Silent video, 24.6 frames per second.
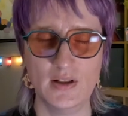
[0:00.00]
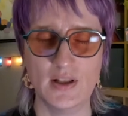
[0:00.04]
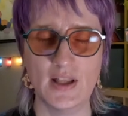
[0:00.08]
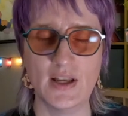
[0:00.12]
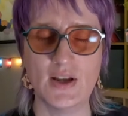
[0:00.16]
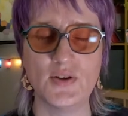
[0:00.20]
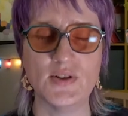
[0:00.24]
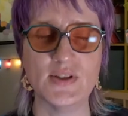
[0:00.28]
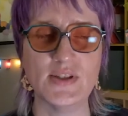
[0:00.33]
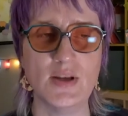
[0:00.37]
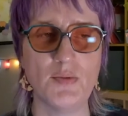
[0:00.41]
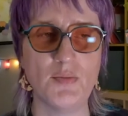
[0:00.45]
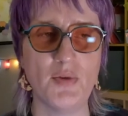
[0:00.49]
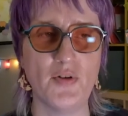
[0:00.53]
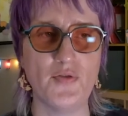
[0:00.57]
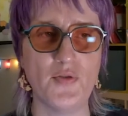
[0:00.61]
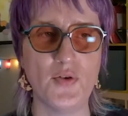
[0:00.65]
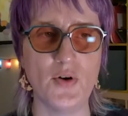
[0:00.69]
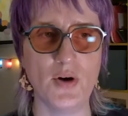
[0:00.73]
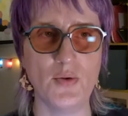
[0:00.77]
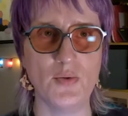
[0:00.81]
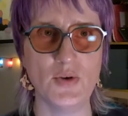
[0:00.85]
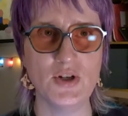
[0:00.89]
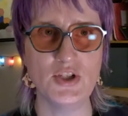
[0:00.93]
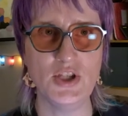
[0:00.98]
Like I was saying
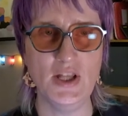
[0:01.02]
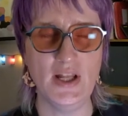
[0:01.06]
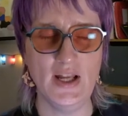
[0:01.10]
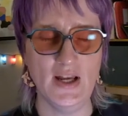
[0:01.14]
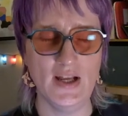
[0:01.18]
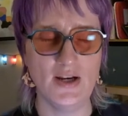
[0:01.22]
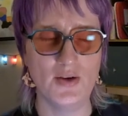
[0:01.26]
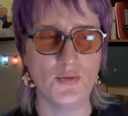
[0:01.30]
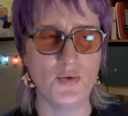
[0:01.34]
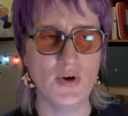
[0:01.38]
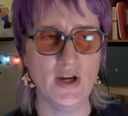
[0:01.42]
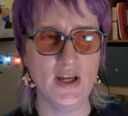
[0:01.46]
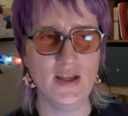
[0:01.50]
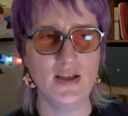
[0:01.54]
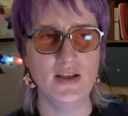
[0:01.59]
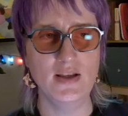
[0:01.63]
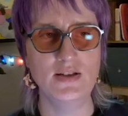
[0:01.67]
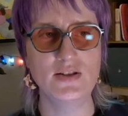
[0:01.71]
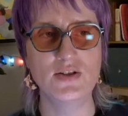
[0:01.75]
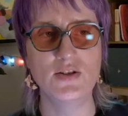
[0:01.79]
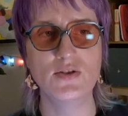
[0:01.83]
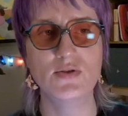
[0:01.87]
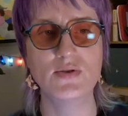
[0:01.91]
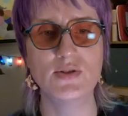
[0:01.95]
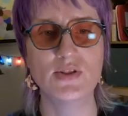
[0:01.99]
before, I wish they had a way
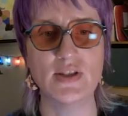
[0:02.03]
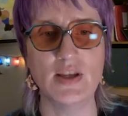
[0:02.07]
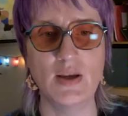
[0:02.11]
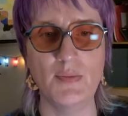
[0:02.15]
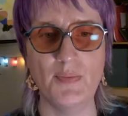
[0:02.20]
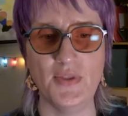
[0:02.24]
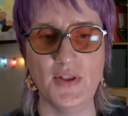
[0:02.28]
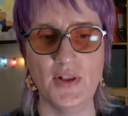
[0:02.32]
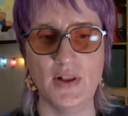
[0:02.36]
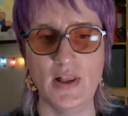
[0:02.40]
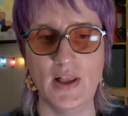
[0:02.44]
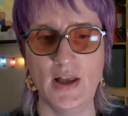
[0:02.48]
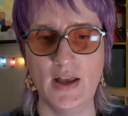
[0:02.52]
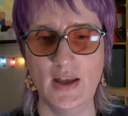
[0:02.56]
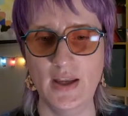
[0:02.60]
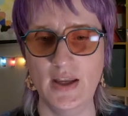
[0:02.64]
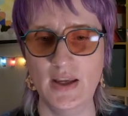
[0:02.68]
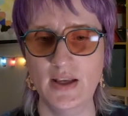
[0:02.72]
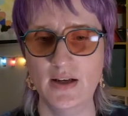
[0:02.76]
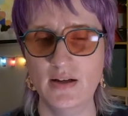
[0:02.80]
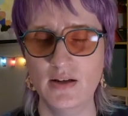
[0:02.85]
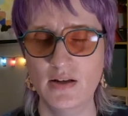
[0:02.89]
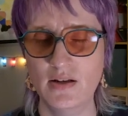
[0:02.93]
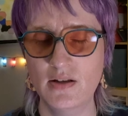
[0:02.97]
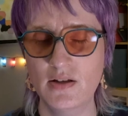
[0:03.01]
to skip the
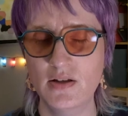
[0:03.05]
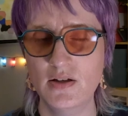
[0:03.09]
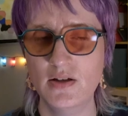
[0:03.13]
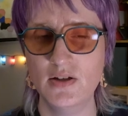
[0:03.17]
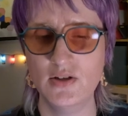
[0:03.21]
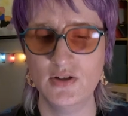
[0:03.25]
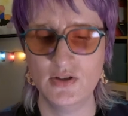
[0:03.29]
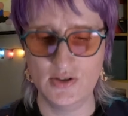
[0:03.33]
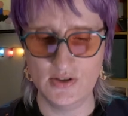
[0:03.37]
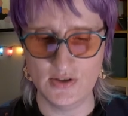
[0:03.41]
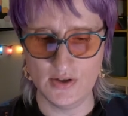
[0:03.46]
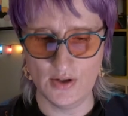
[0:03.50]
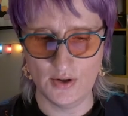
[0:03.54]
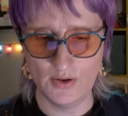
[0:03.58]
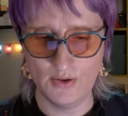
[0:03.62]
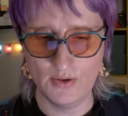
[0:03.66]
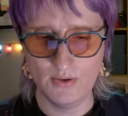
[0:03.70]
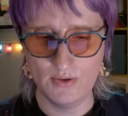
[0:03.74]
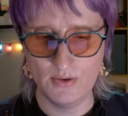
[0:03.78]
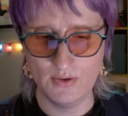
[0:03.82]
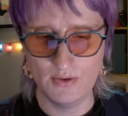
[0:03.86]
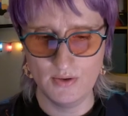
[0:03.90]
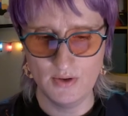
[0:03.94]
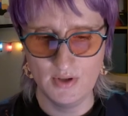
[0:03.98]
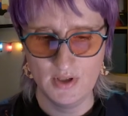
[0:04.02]
line.
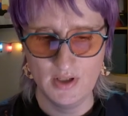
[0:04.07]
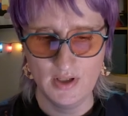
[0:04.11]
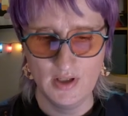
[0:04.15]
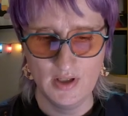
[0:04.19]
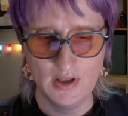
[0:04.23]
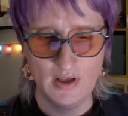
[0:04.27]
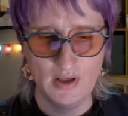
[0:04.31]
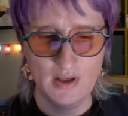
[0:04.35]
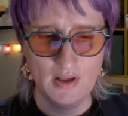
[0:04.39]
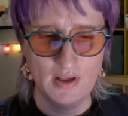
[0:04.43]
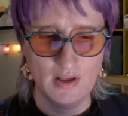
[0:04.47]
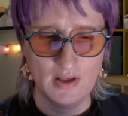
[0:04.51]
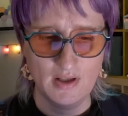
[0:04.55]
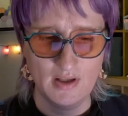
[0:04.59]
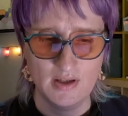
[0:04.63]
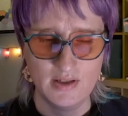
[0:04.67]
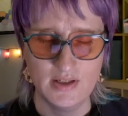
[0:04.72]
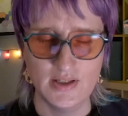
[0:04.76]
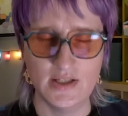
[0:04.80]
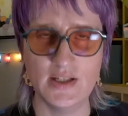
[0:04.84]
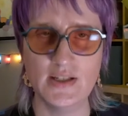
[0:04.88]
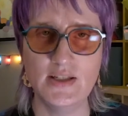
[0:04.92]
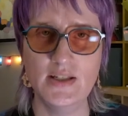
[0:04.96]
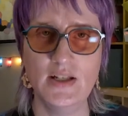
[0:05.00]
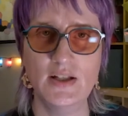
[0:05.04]
So
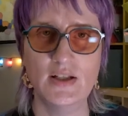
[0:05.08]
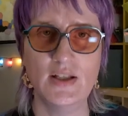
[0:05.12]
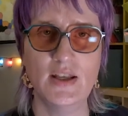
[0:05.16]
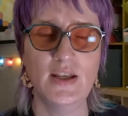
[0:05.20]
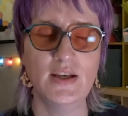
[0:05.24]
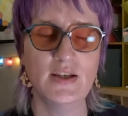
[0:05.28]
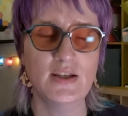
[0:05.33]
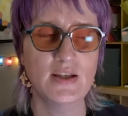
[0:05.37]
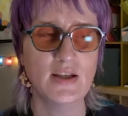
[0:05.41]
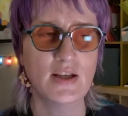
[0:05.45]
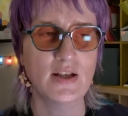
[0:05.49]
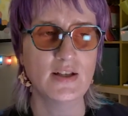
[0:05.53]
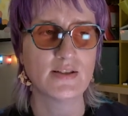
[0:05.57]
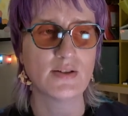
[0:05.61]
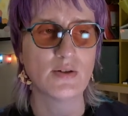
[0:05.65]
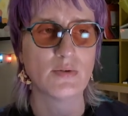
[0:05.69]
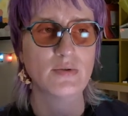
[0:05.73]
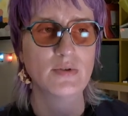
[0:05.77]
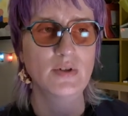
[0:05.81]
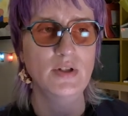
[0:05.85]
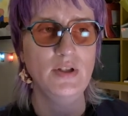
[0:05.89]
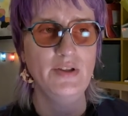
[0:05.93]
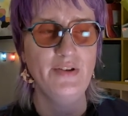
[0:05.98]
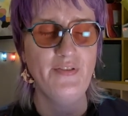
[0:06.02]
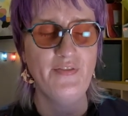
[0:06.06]
Disneyland has a
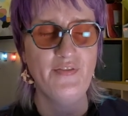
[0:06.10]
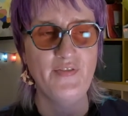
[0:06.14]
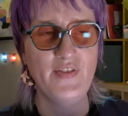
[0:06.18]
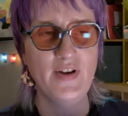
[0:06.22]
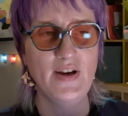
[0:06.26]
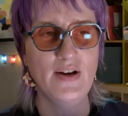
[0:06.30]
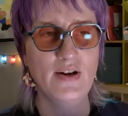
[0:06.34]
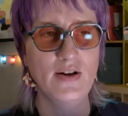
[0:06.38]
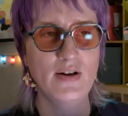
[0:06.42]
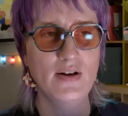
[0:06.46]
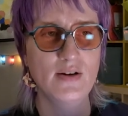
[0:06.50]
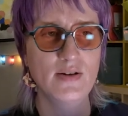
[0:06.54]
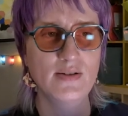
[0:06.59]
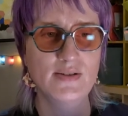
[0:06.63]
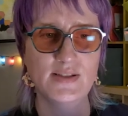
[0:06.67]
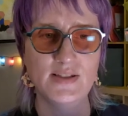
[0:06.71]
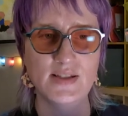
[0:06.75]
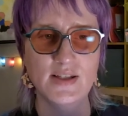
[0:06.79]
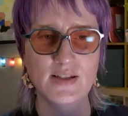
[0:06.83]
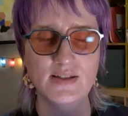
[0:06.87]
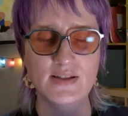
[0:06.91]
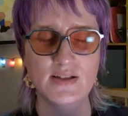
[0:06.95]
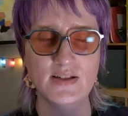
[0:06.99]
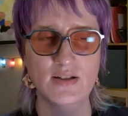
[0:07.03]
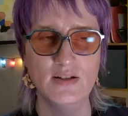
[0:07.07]
really fair
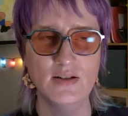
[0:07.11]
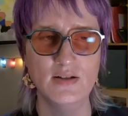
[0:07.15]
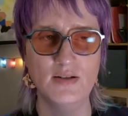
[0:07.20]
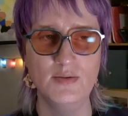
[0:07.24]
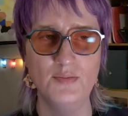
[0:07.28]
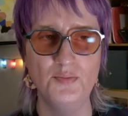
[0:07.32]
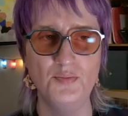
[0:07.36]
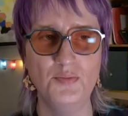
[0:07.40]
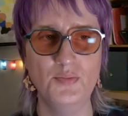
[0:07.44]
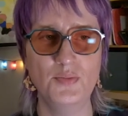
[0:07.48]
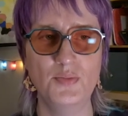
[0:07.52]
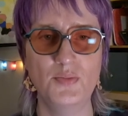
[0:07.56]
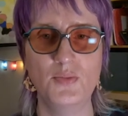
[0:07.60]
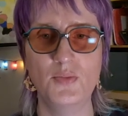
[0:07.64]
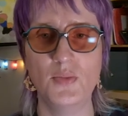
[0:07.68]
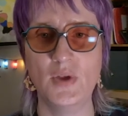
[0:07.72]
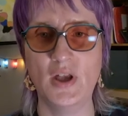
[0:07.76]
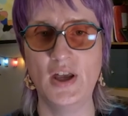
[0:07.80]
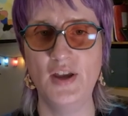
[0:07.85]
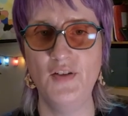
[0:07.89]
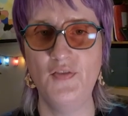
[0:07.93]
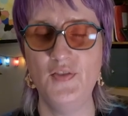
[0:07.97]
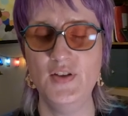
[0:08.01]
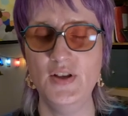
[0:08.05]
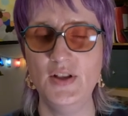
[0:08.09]
system,
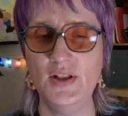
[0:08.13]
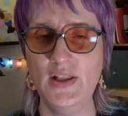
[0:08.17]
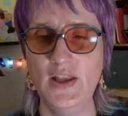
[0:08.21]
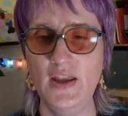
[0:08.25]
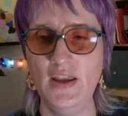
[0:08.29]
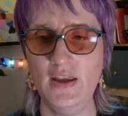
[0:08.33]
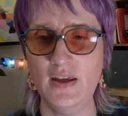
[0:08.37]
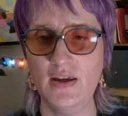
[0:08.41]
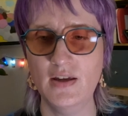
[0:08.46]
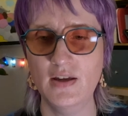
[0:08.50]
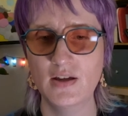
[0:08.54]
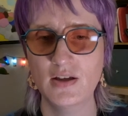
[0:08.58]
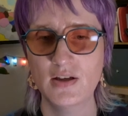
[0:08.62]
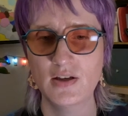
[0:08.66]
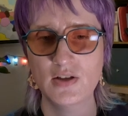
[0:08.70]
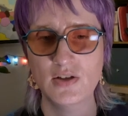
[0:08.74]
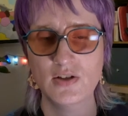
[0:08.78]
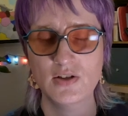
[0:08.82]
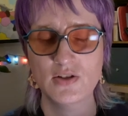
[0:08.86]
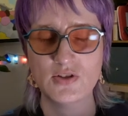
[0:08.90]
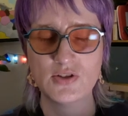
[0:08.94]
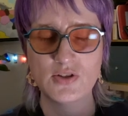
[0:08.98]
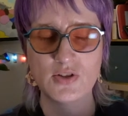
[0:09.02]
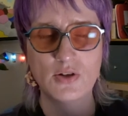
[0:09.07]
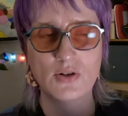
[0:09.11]
I feel like.
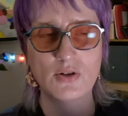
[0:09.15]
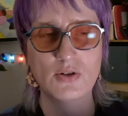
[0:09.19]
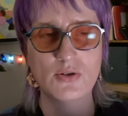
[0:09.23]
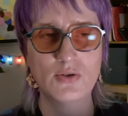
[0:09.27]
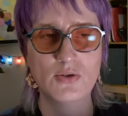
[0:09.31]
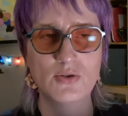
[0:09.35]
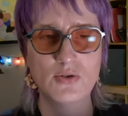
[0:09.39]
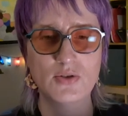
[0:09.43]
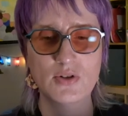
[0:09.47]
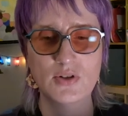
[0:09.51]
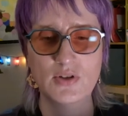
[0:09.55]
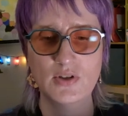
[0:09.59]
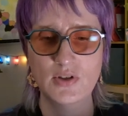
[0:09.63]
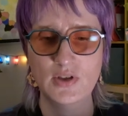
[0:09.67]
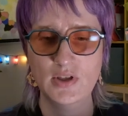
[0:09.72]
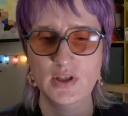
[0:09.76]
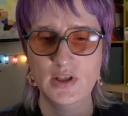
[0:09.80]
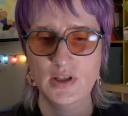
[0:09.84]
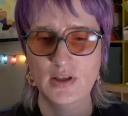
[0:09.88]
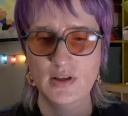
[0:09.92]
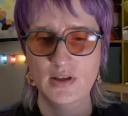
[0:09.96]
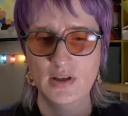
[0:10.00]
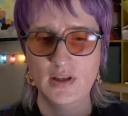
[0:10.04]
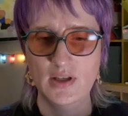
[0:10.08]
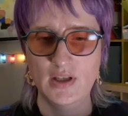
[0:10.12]
So
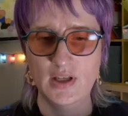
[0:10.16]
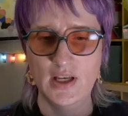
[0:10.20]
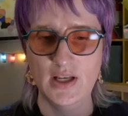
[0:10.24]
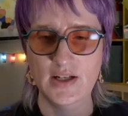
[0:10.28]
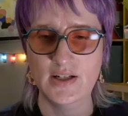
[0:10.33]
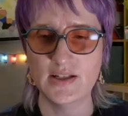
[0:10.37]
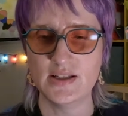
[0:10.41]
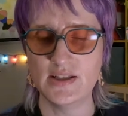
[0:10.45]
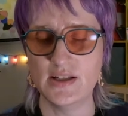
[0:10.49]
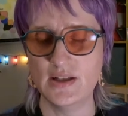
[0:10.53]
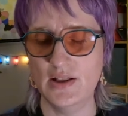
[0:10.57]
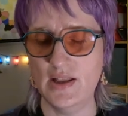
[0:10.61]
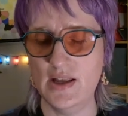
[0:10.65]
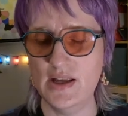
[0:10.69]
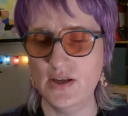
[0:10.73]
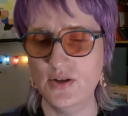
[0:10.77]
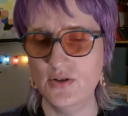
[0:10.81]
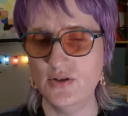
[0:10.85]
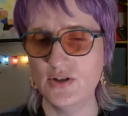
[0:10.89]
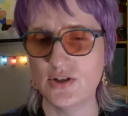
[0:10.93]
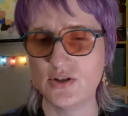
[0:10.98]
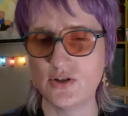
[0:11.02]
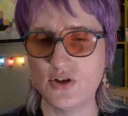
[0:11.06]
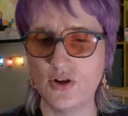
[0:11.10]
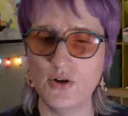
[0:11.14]
it doesn't let you
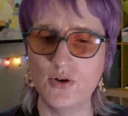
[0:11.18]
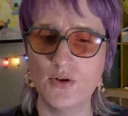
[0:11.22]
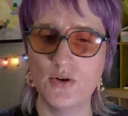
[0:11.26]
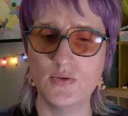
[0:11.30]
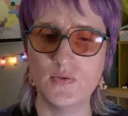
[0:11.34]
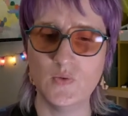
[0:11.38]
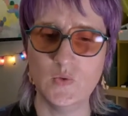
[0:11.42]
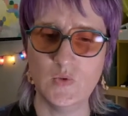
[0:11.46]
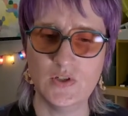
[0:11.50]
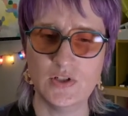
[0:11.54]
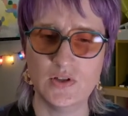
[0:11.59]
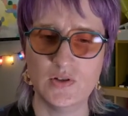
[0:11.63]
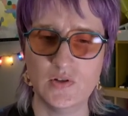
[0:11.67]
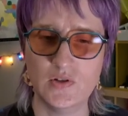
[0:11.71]
just go.